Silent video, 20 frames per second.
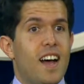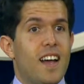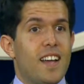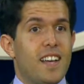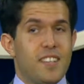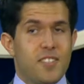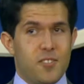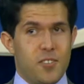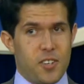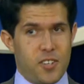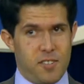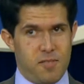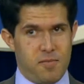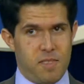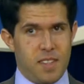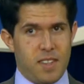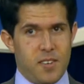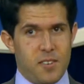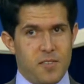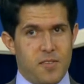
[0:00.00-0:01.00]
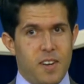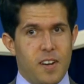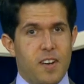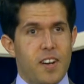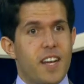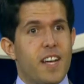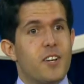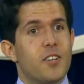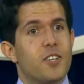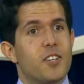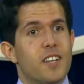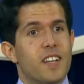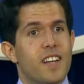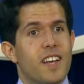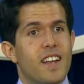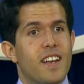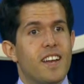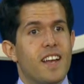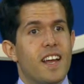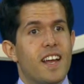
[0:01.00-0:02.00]
It's just that there's
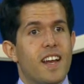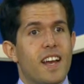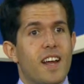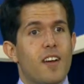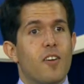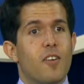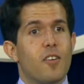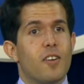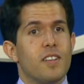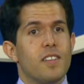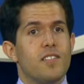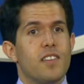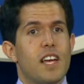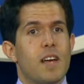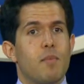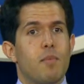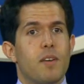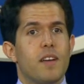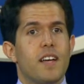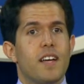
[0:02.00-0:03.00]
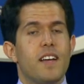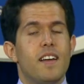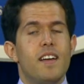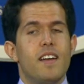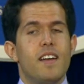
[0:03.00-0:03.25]
variation and error in sampling.